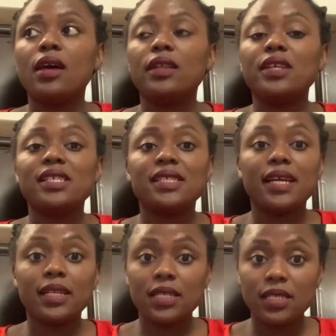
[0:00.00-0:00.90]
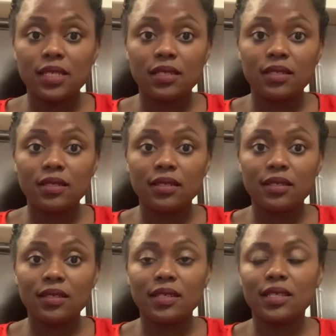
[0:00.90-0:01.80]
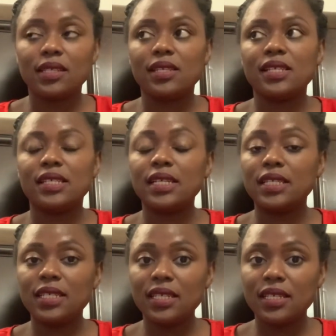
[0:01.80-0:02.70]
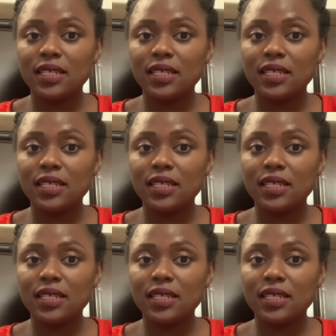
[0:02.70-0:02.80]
the state, the city,